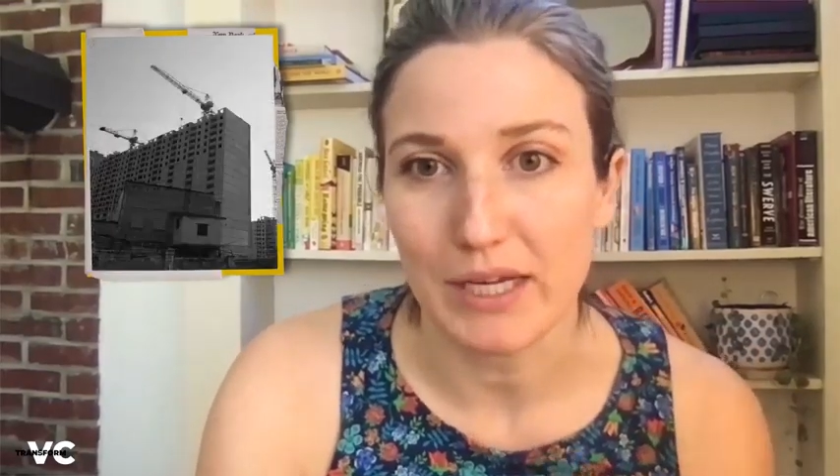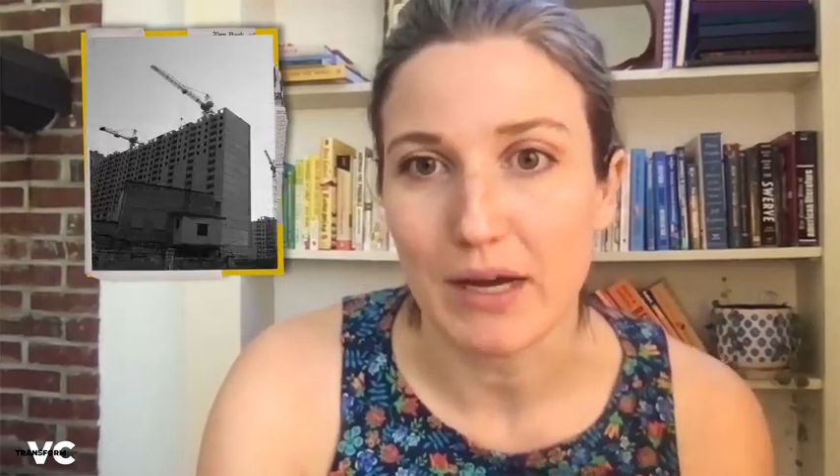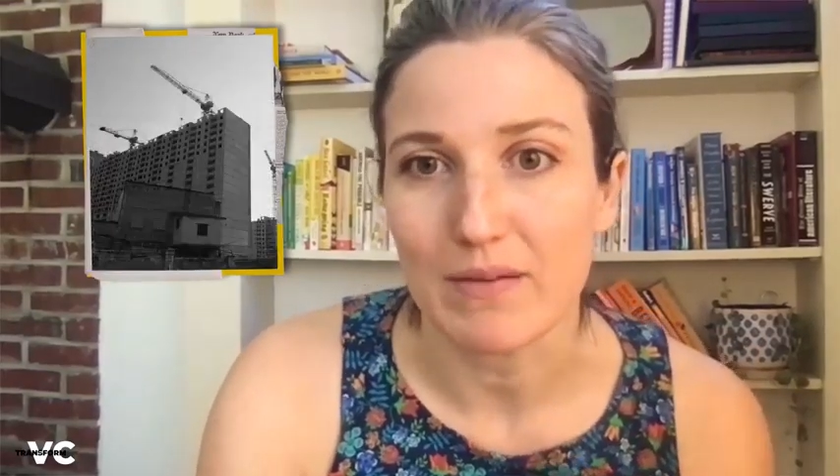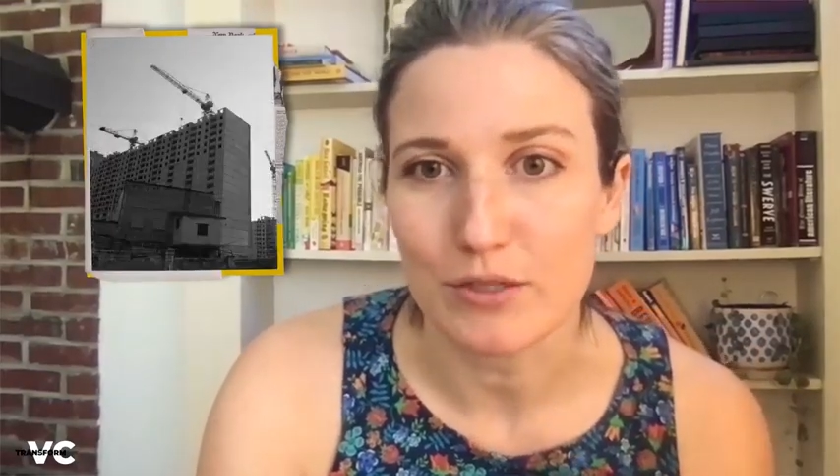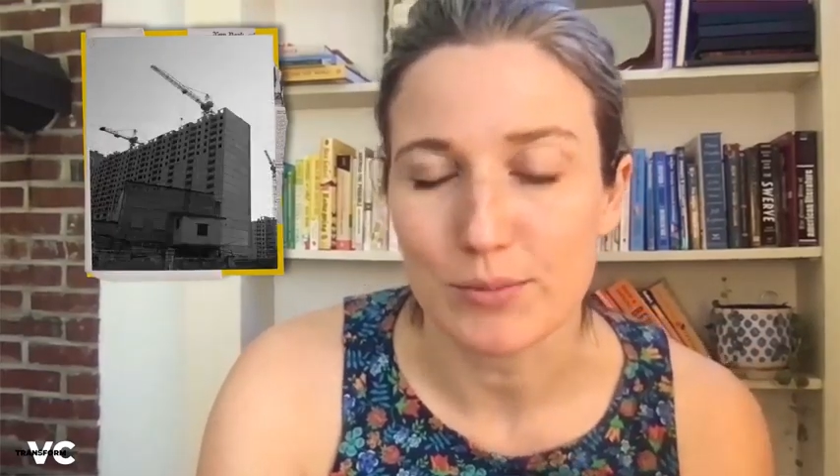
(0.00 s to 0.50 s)

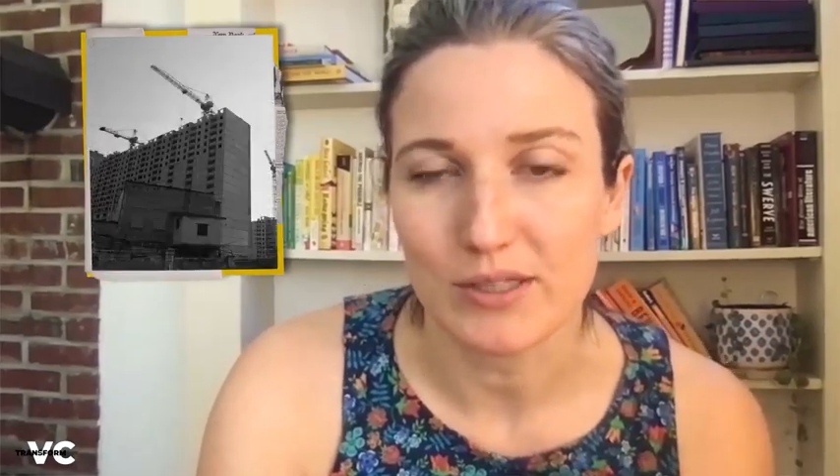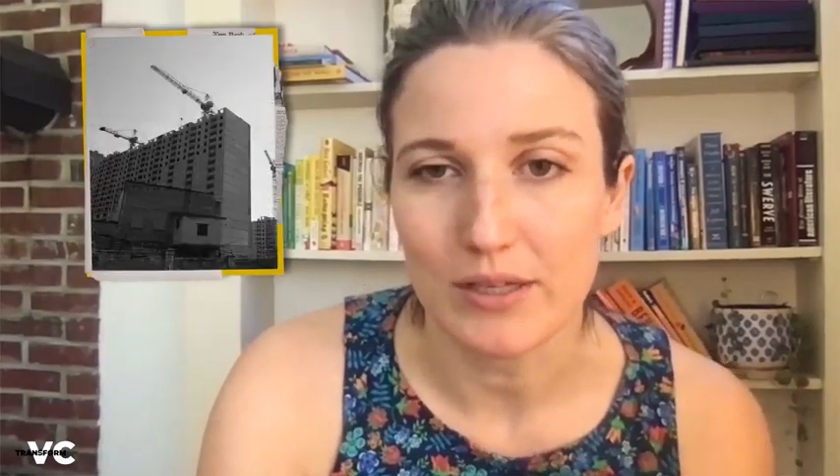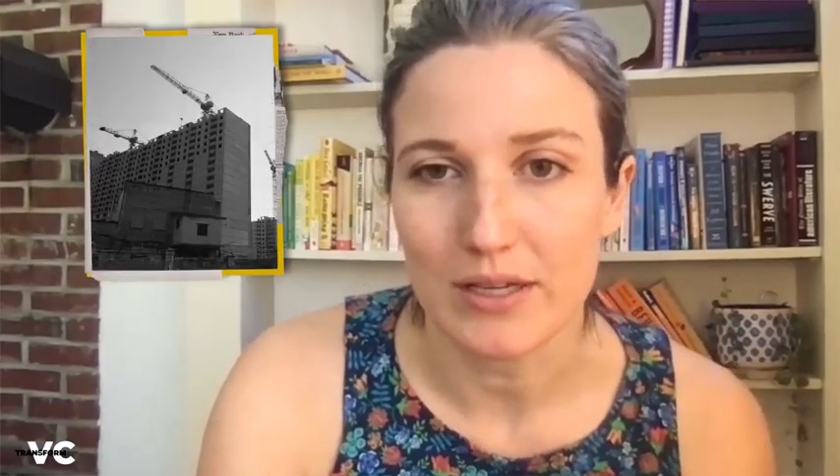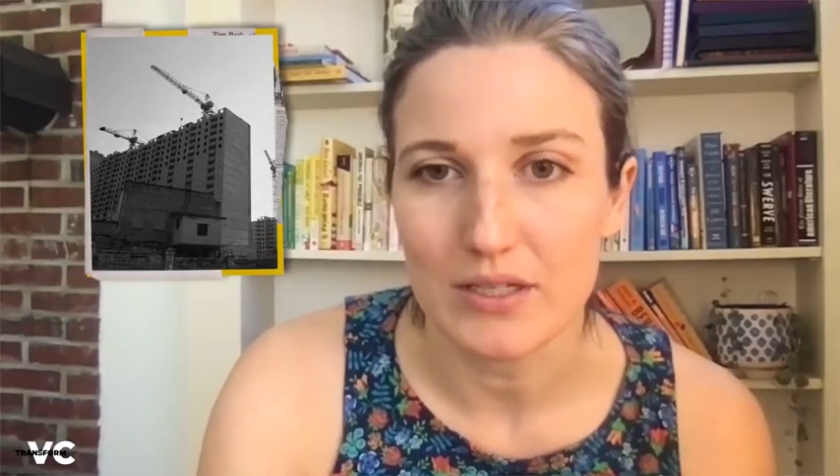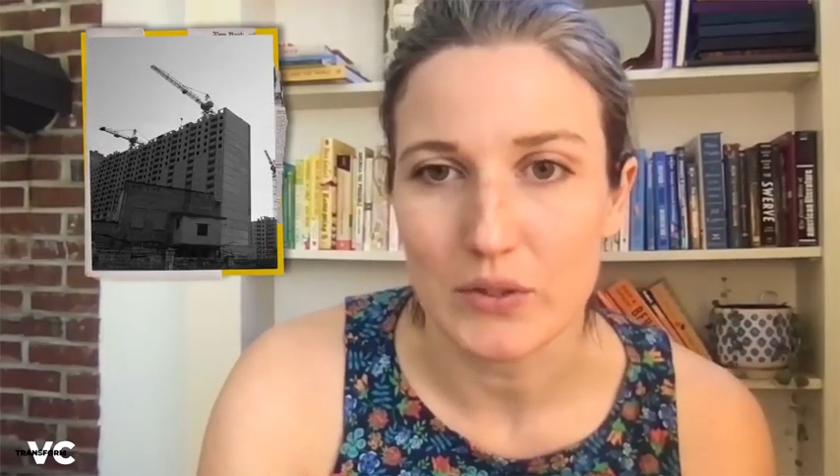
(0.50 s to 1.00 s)
comfortable
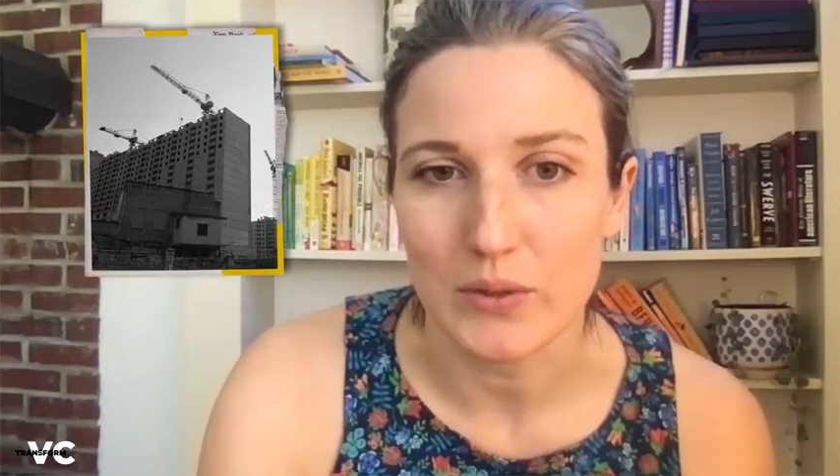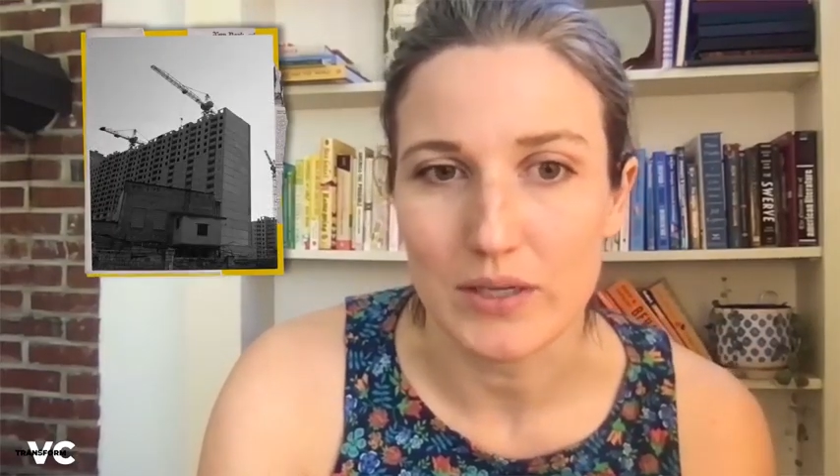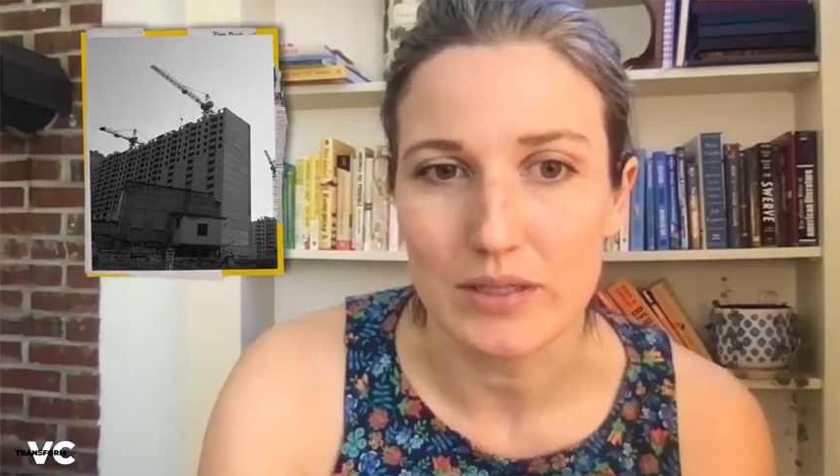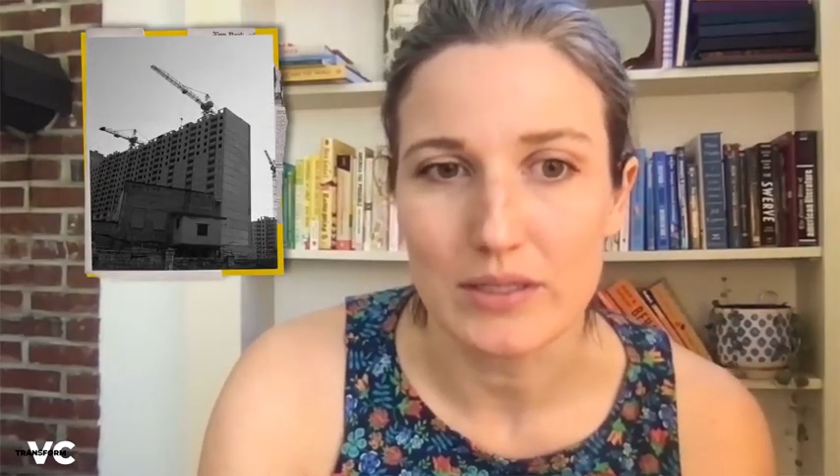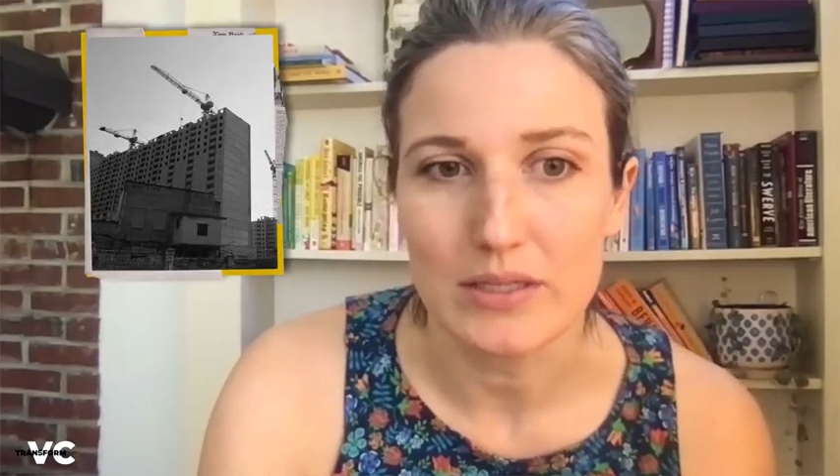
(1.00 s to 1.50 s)

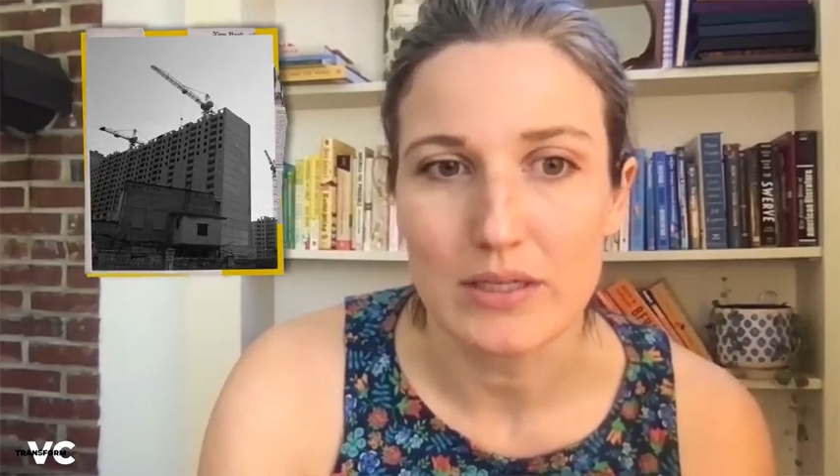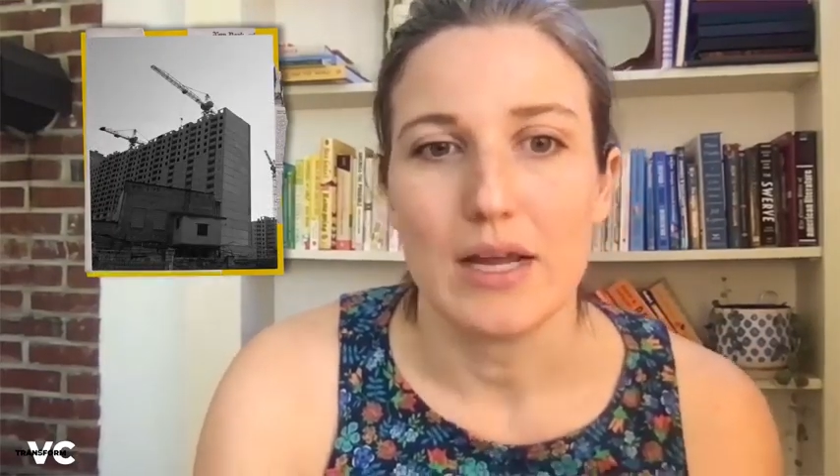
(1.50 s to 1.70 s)
indoors.